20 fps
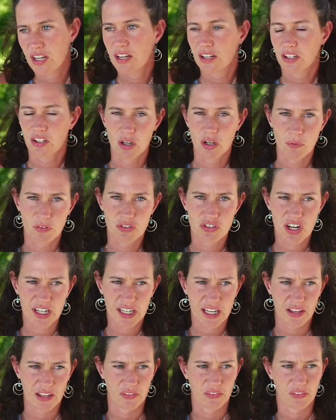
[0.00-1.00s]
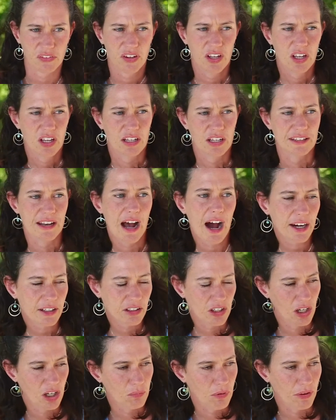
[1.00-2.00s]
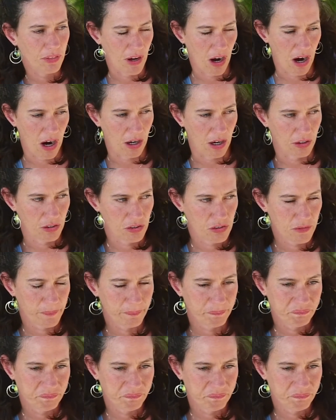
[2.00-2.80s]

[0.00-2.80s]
good with chickens, not good with cars,